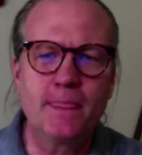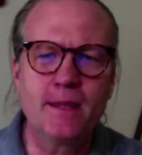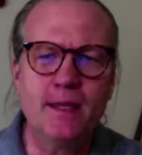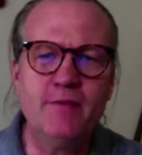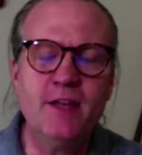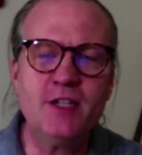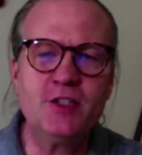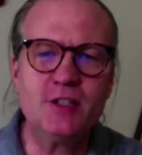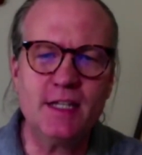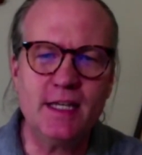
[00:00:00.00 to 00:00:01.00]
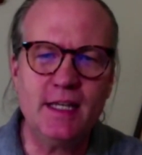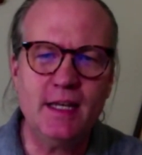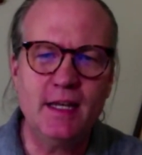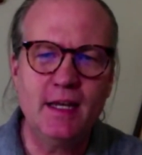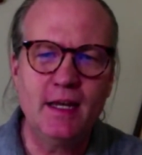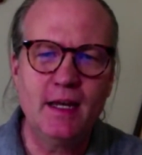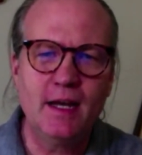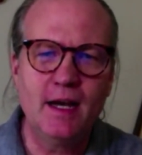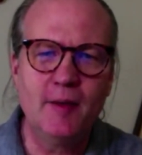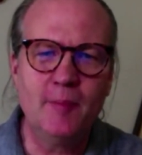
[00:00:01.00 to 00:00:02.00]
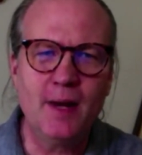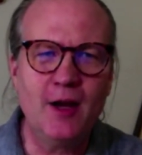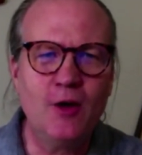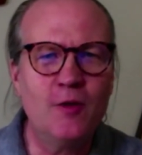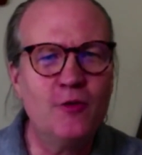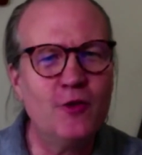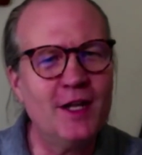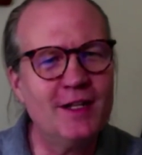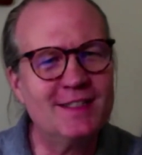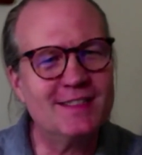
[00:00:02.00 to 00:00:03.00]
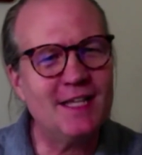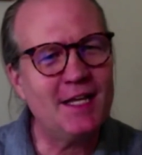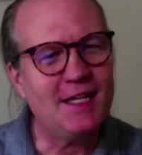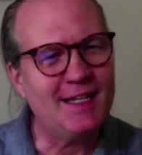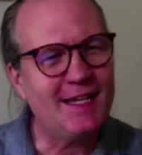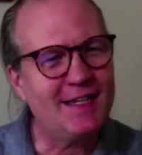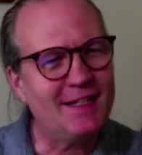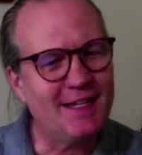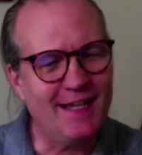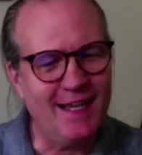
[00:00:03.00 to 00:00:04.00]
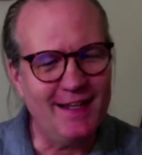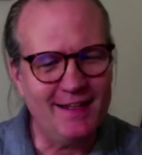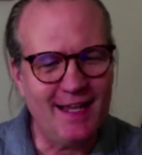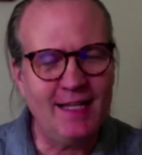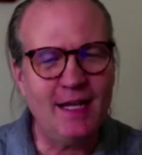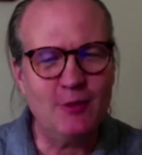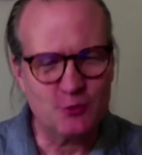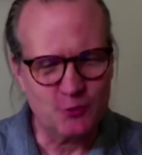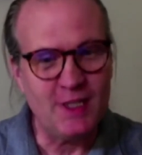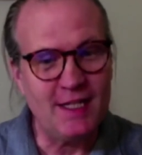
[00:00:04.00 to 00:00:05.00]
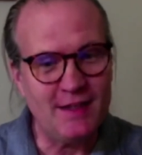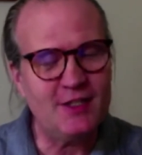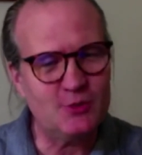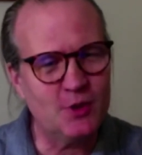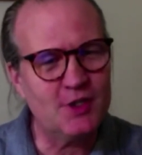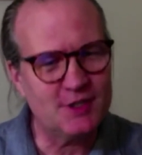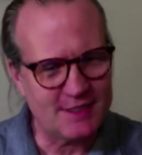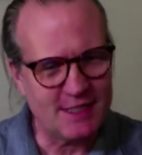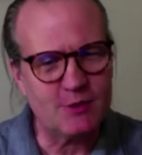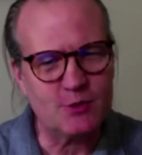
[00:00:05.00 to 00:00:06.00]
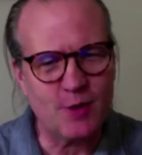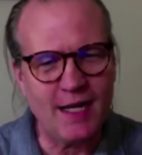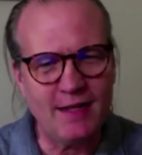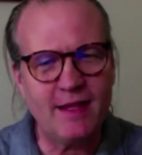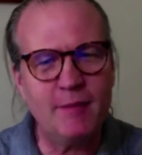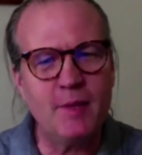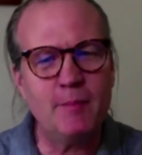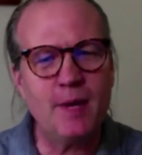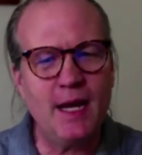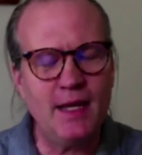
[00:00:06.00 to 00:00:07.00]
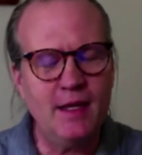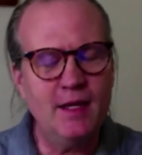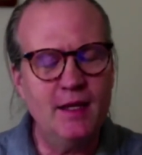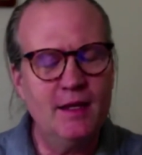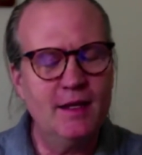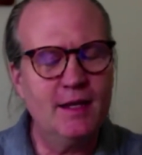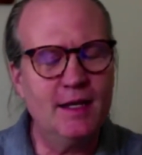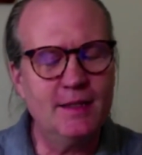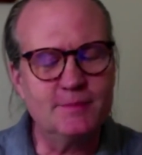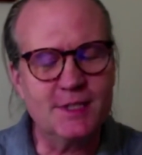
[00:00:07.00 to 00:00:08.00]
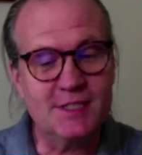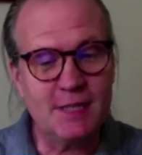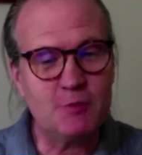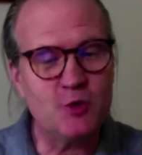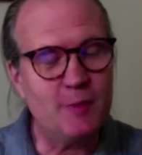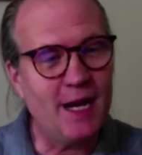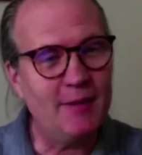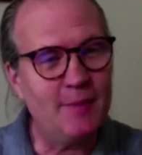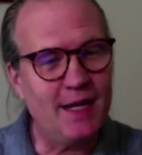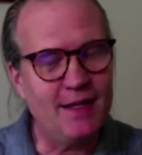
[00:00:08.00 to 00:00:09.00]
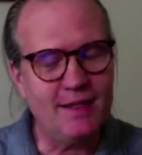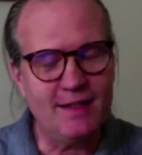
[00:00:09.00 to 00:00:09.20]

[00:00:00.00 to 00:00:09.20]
Eventually, my friend study kicked in again, and I was reading these words as I was writing them, and my conceptual mind, my